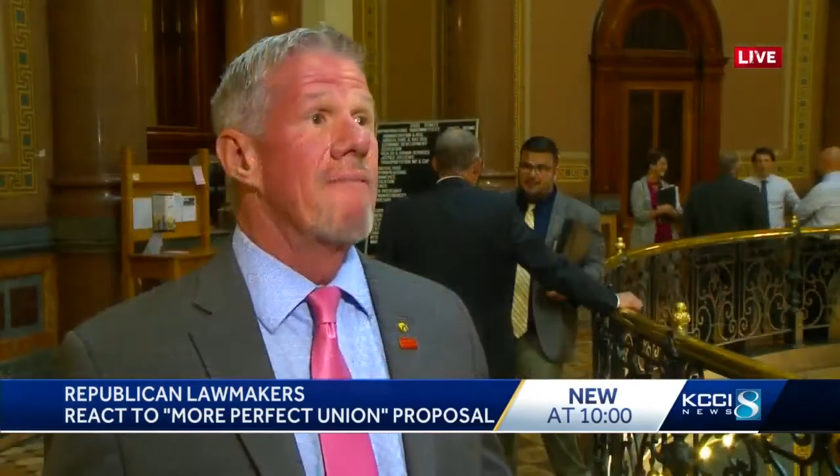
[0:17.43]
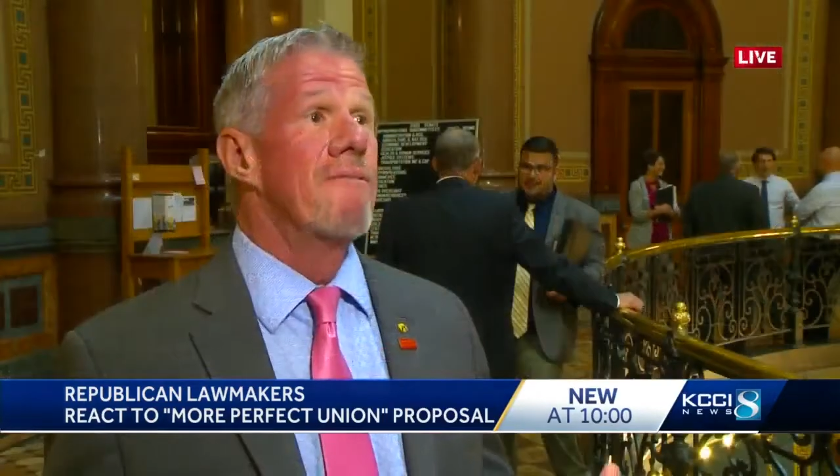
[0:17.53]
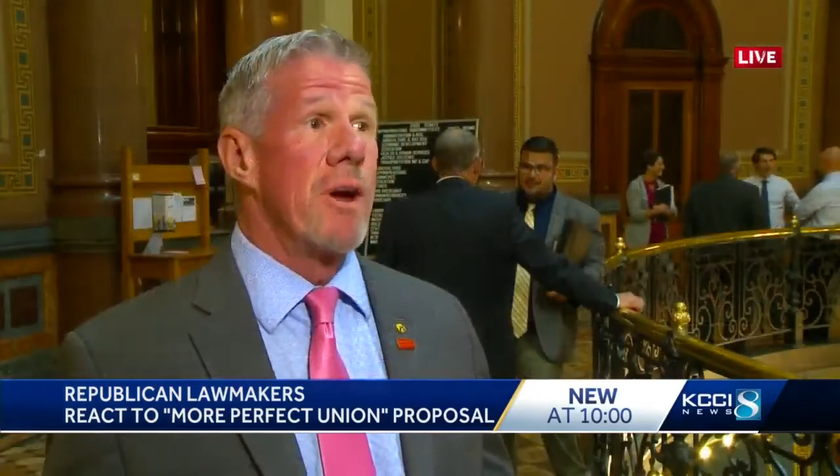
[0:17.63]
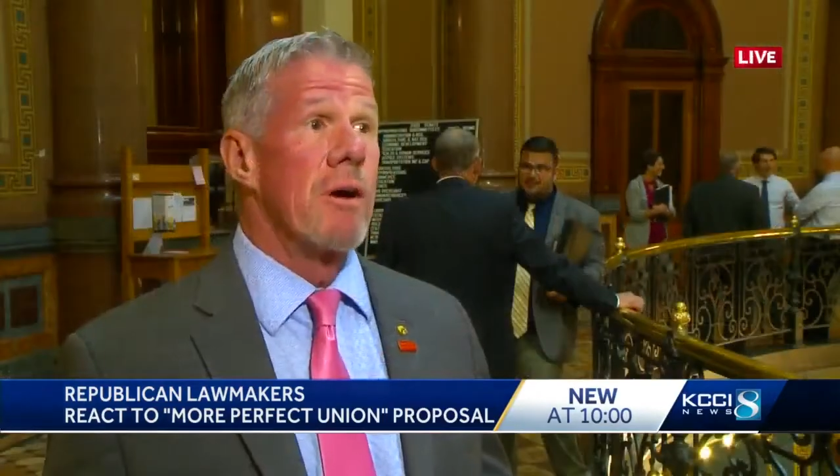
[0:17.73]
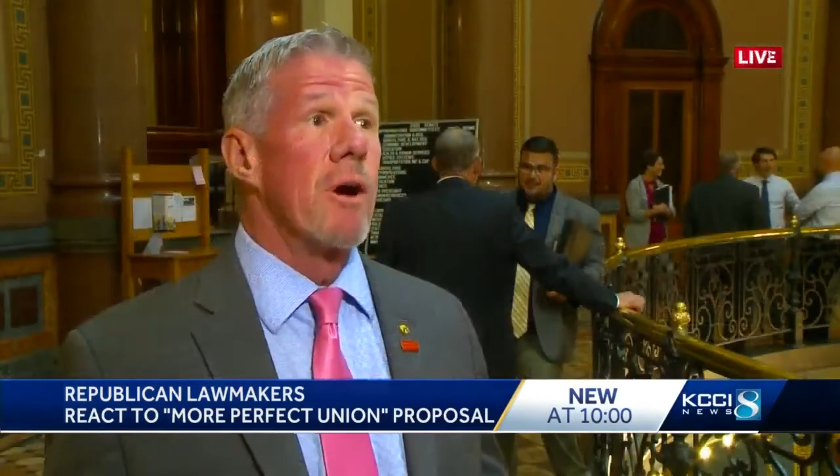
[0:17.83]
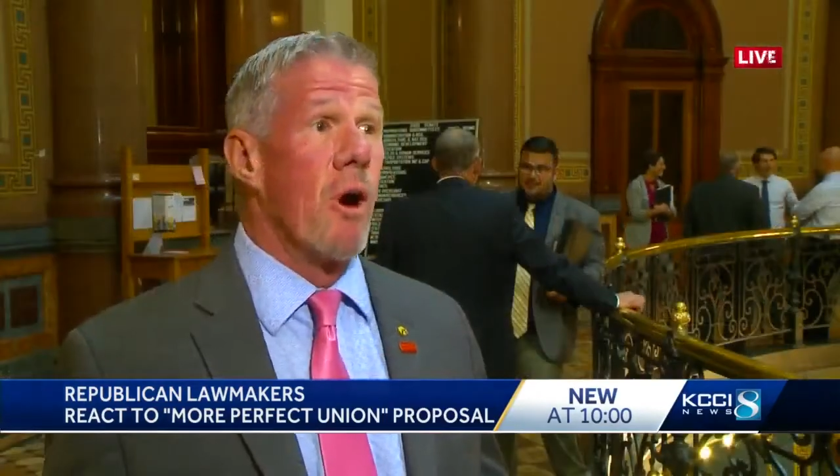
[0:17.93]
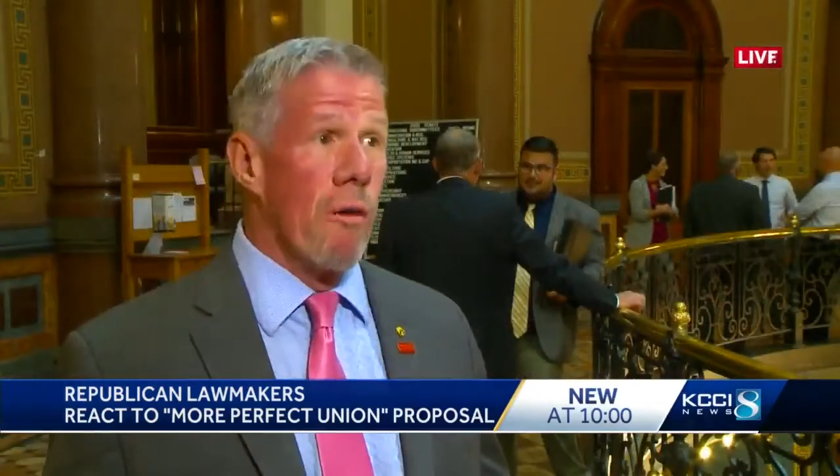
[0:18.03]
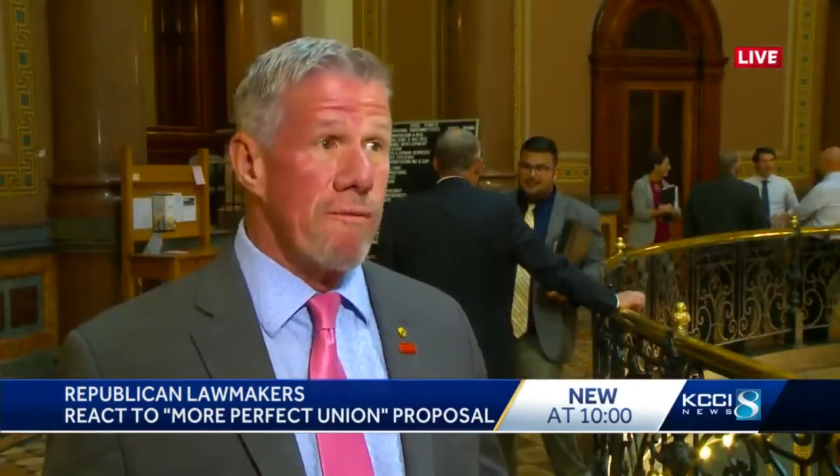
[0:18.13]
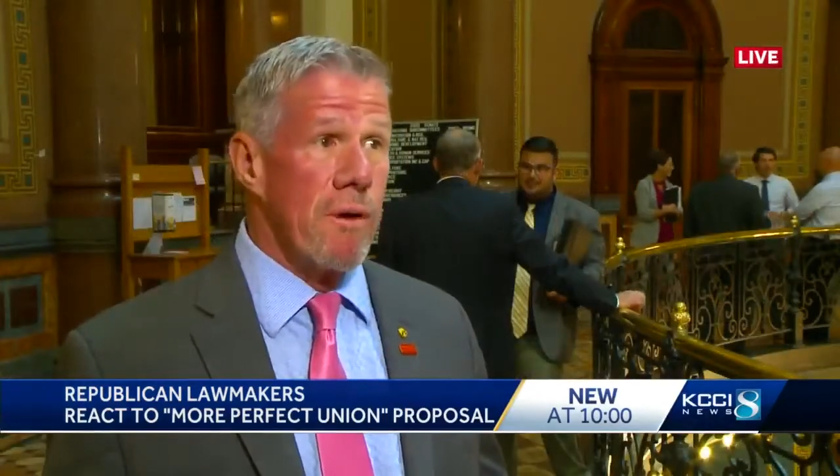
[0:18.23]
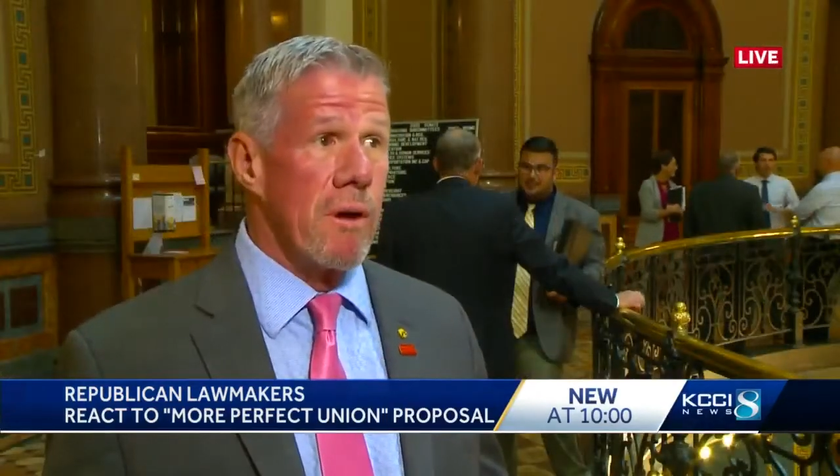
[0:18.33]
I'm very
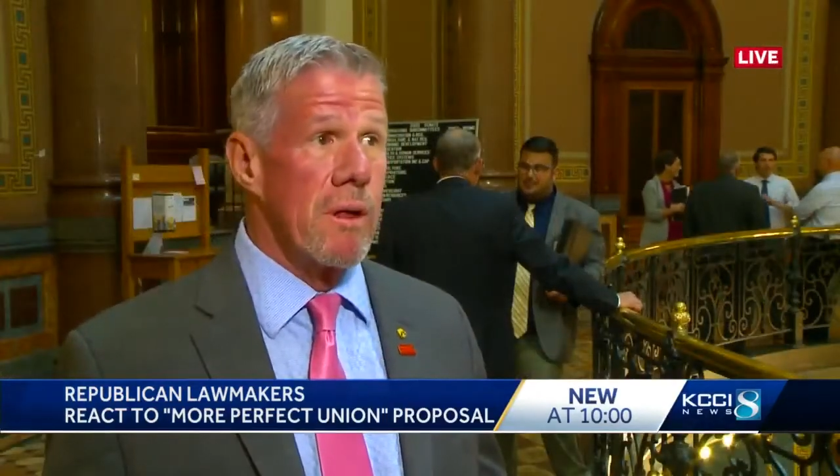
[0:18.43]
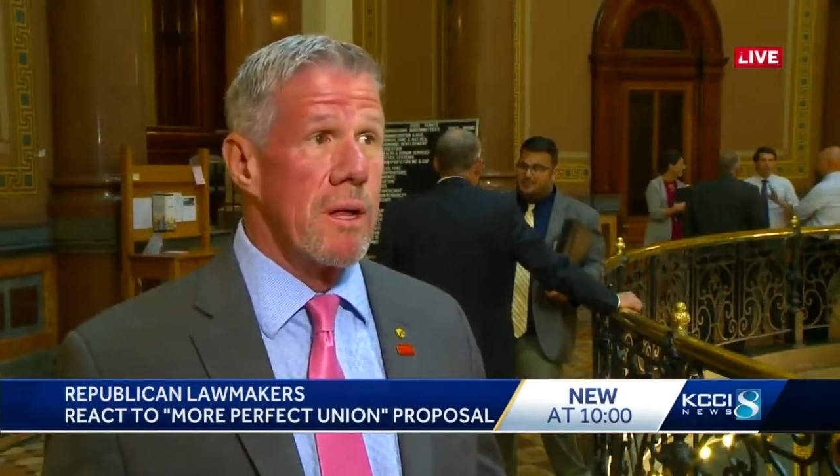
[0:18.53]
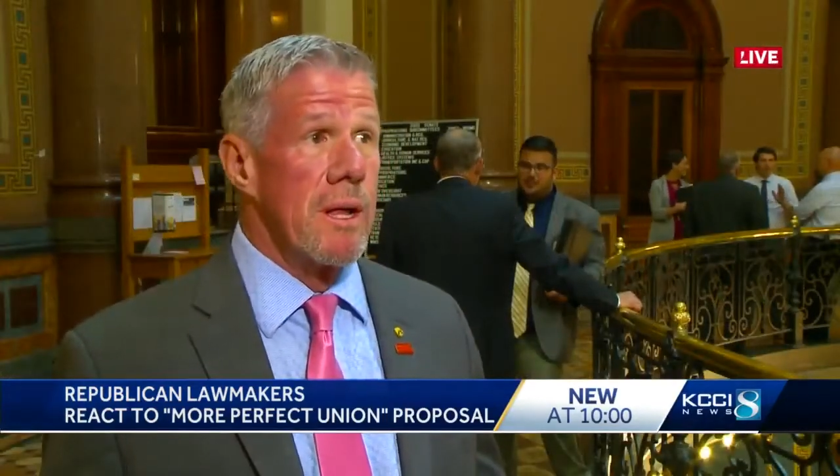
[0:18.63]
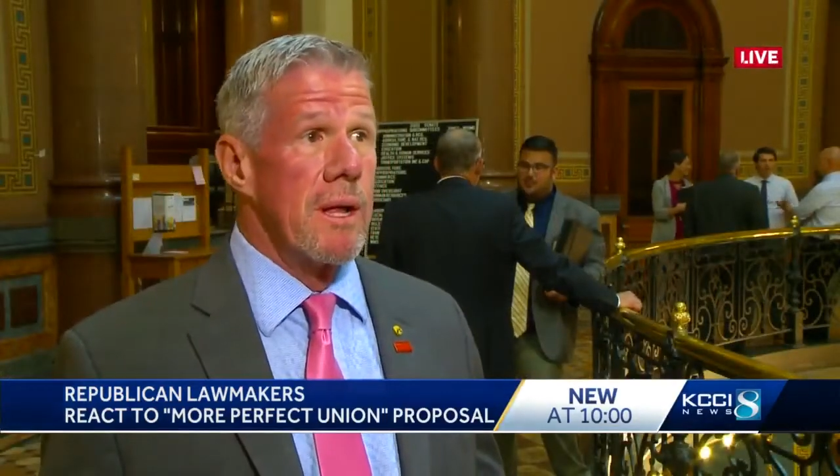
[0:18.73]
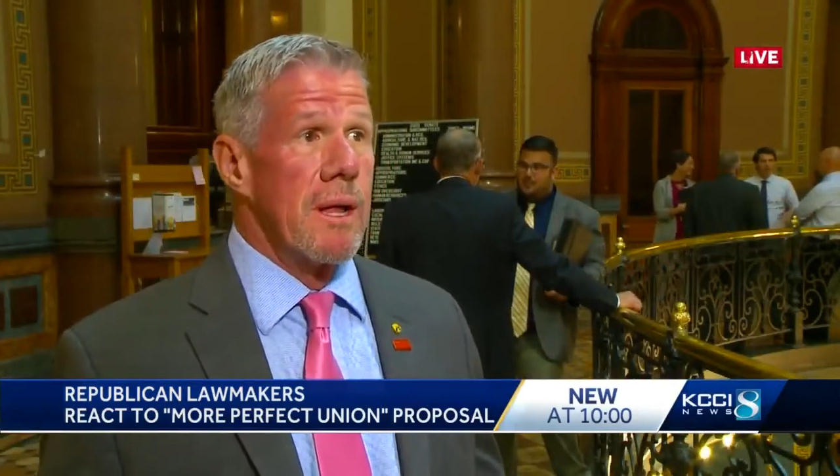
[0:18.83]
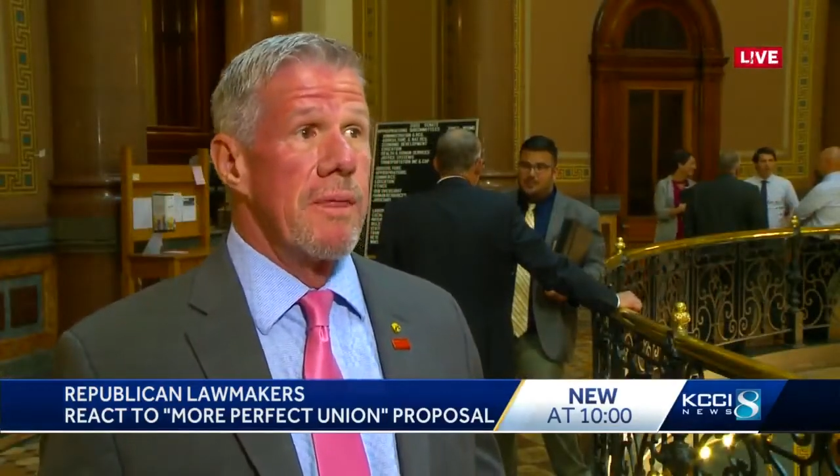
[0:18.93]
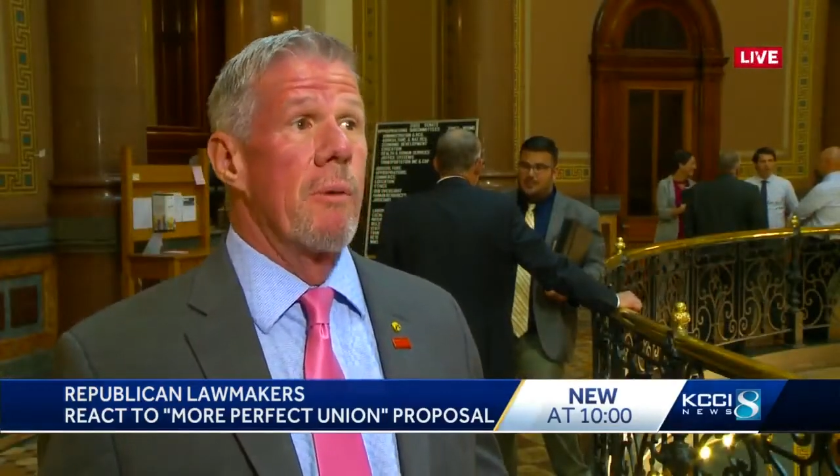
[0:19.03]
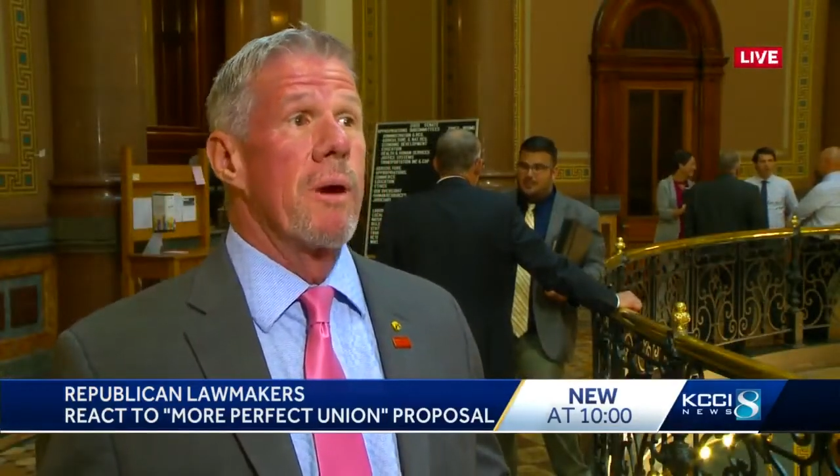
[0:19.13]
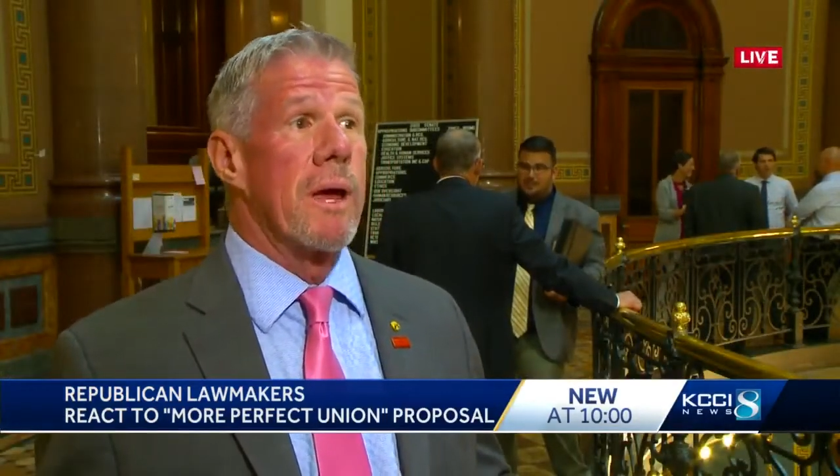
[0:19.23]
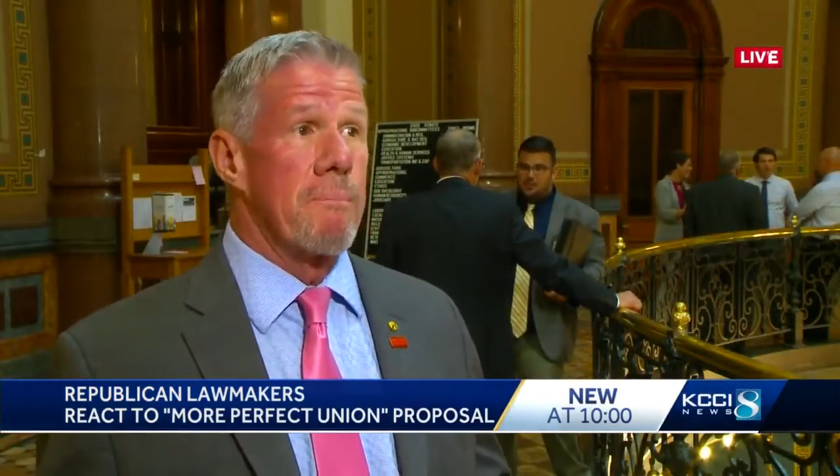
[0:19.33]
hopeful
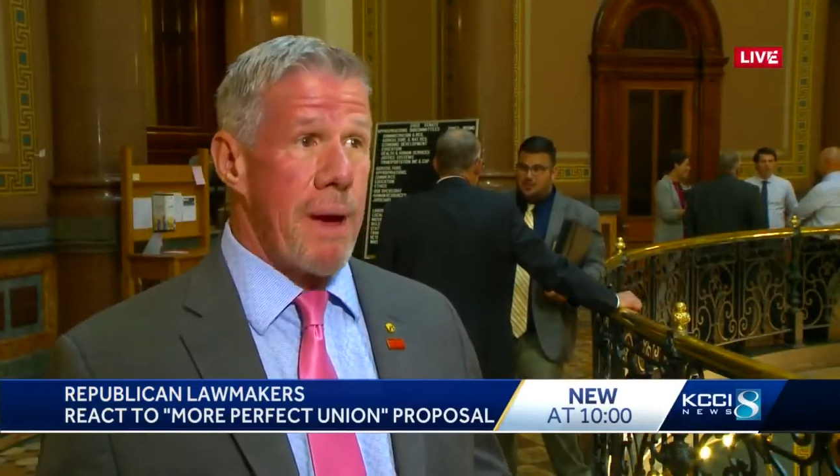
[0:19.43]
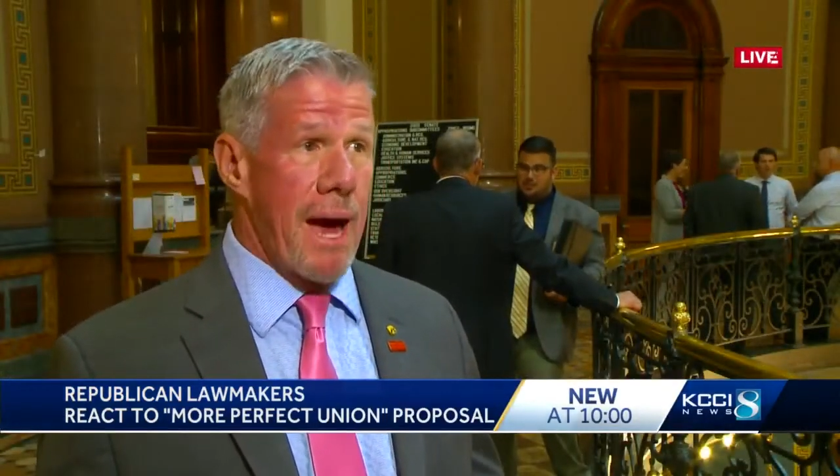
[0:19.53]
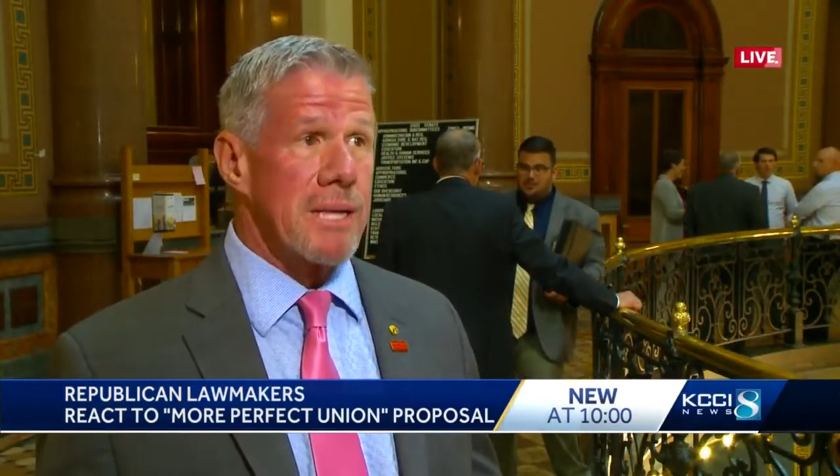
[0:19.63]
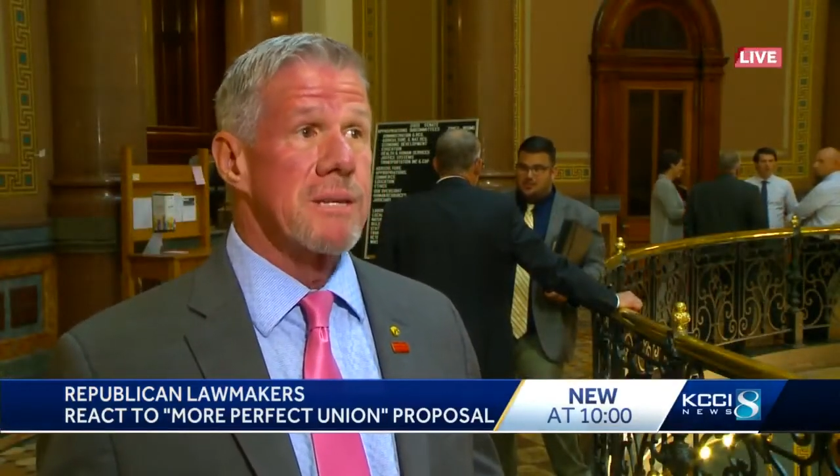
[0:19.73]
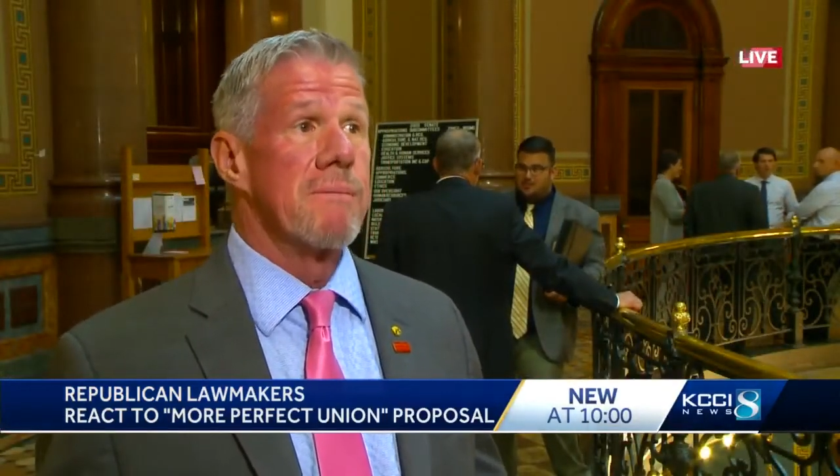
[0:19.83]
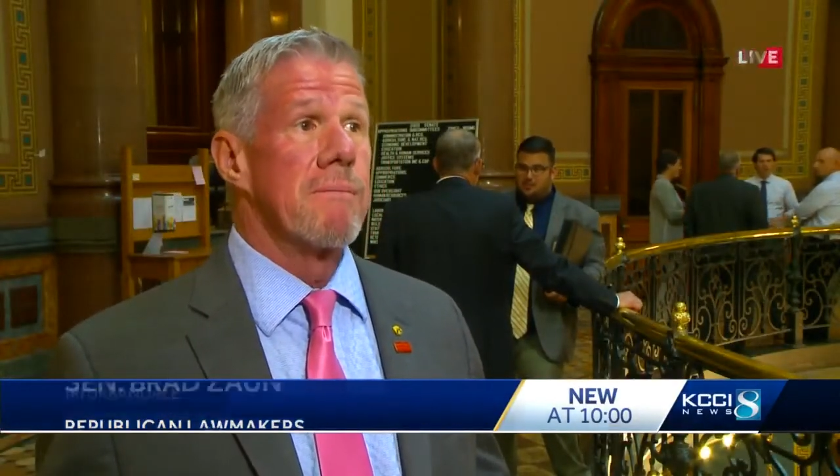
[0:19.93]
that we can pack